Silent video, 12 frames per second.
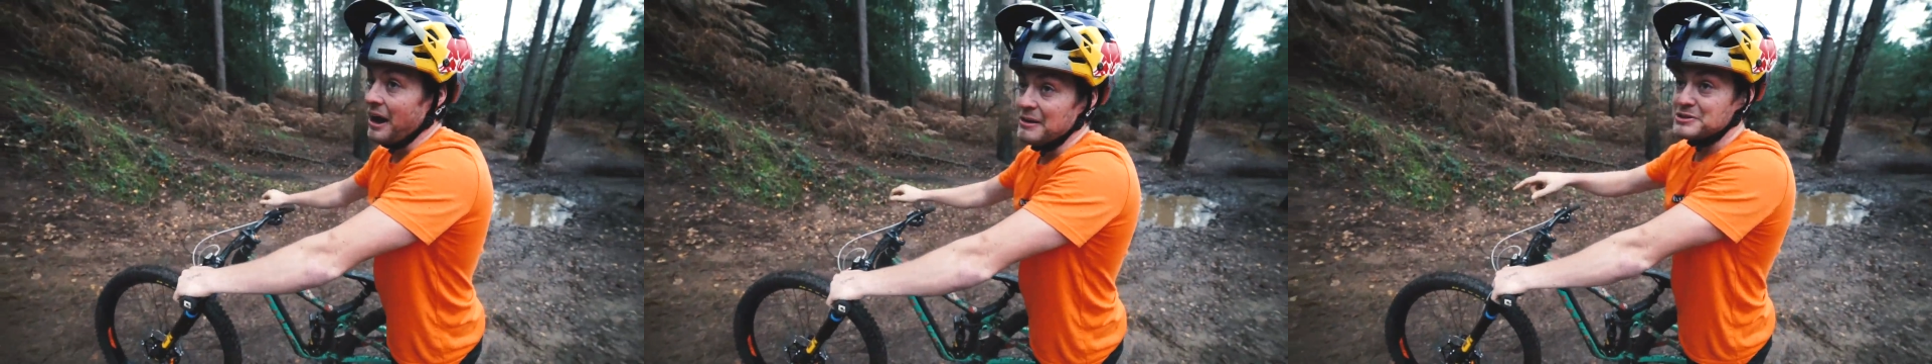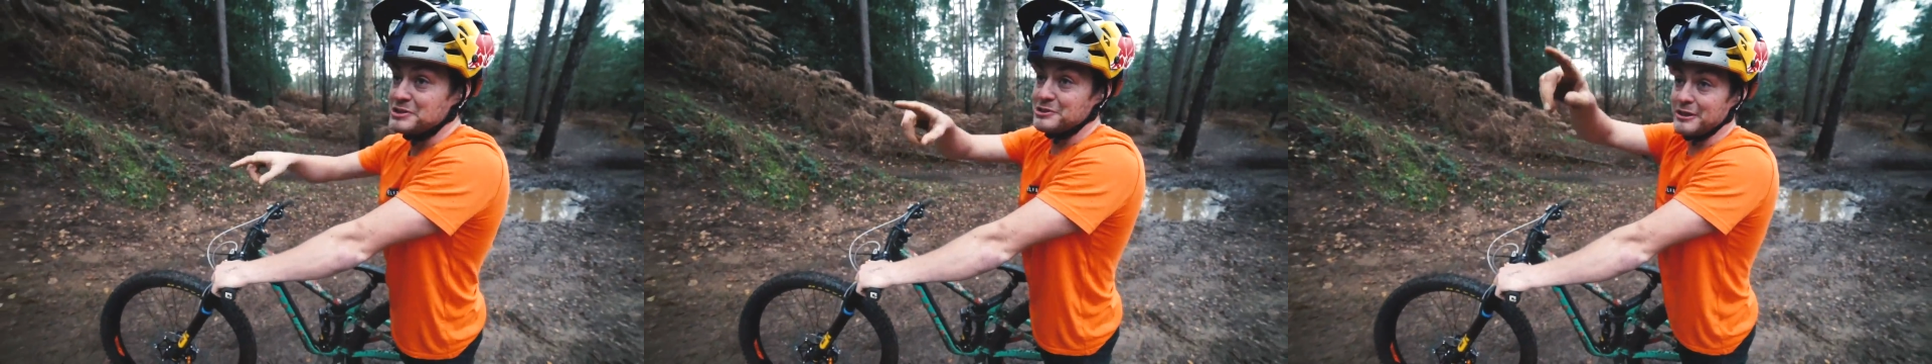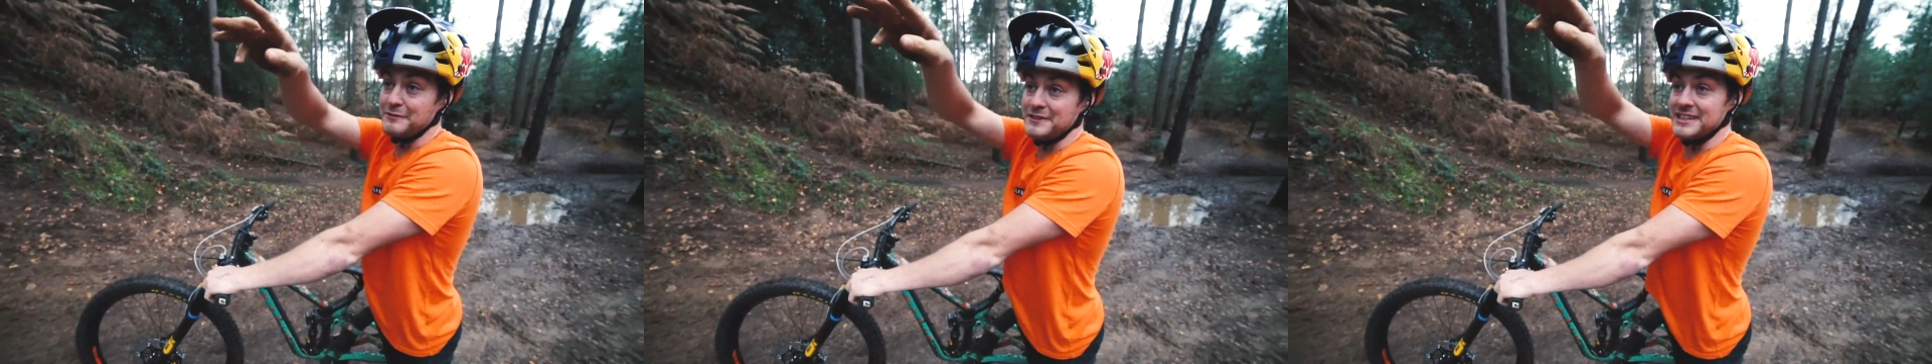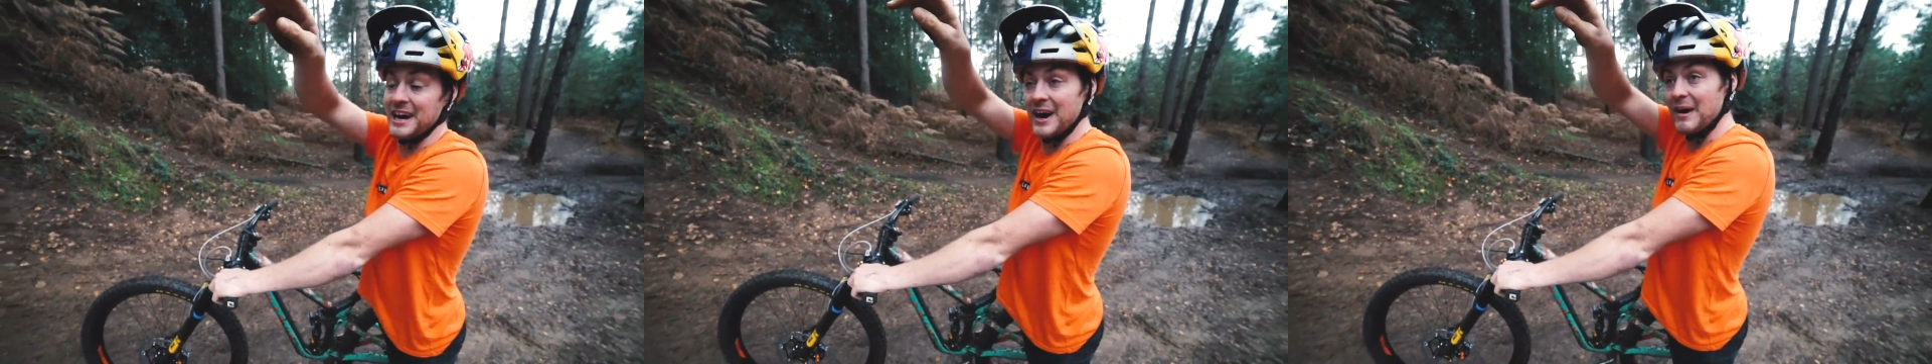I was
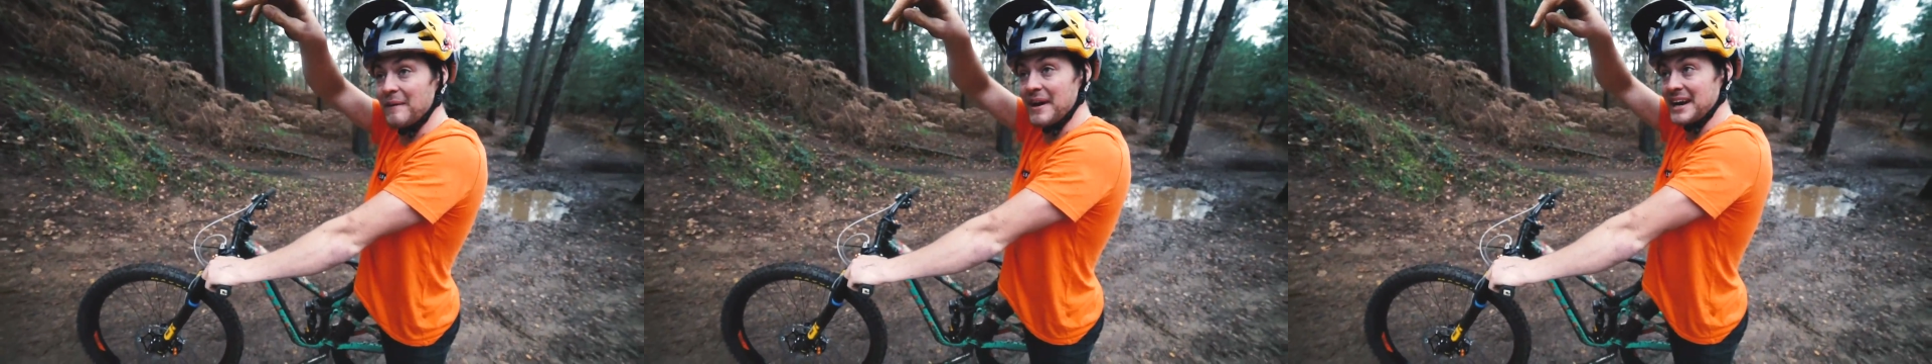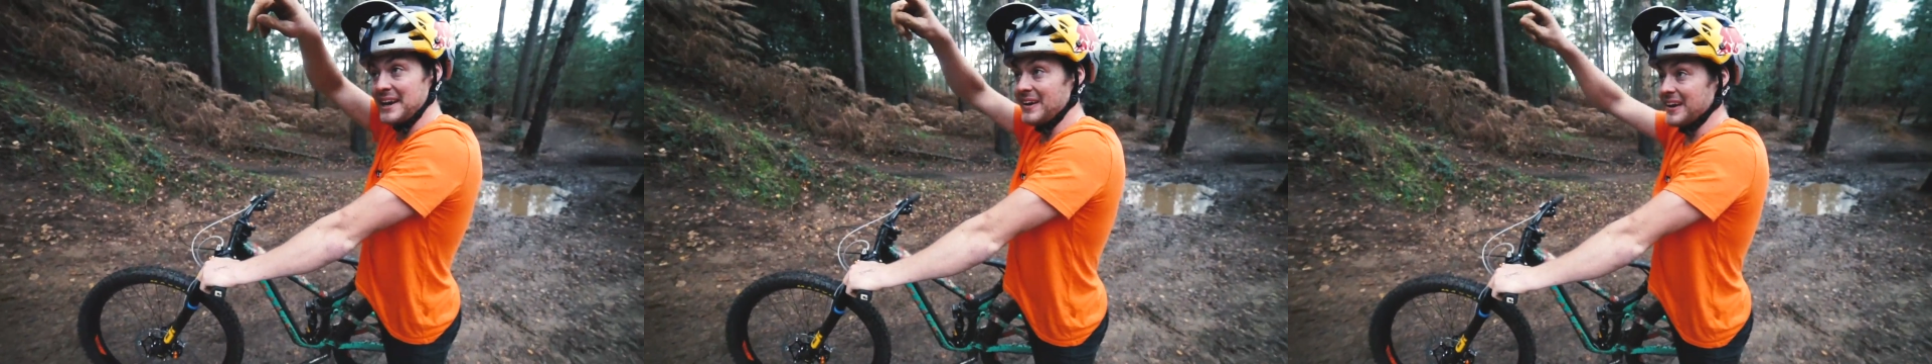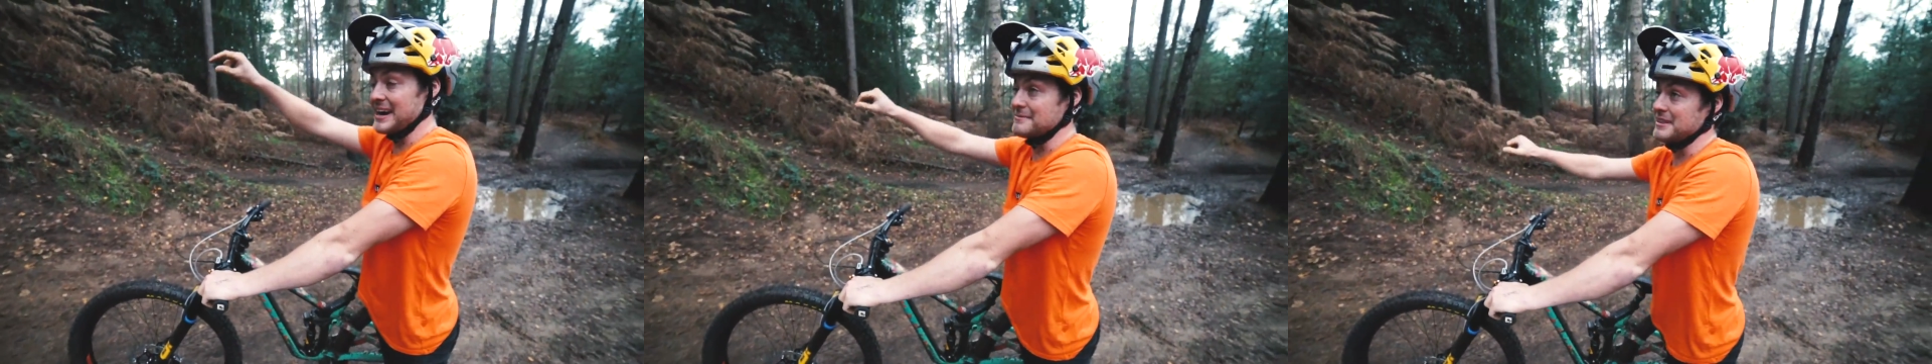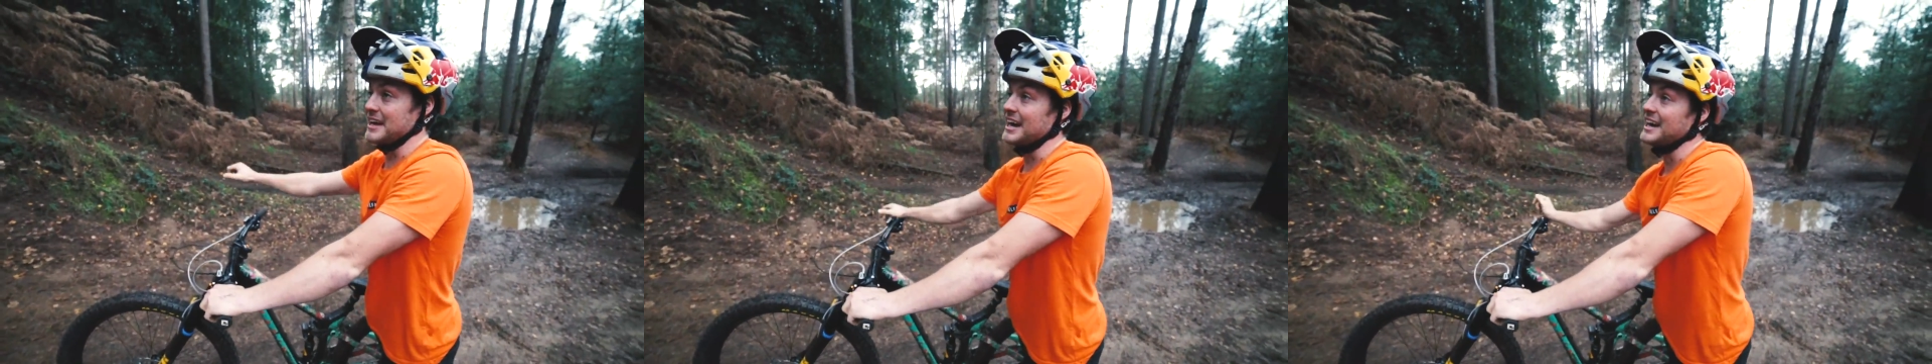drifting the whole way along up
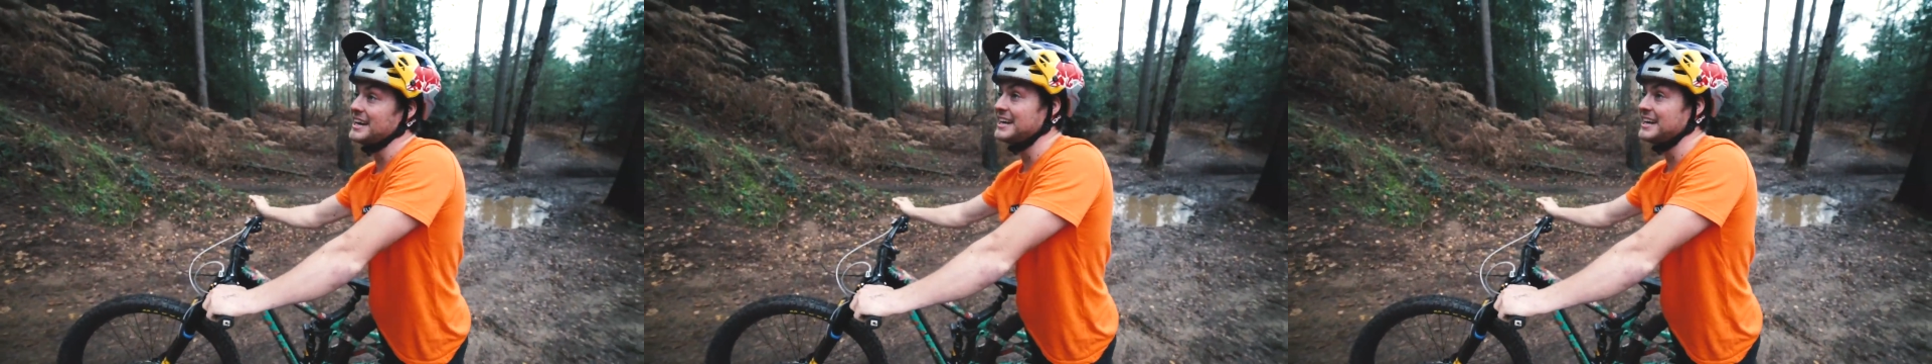there.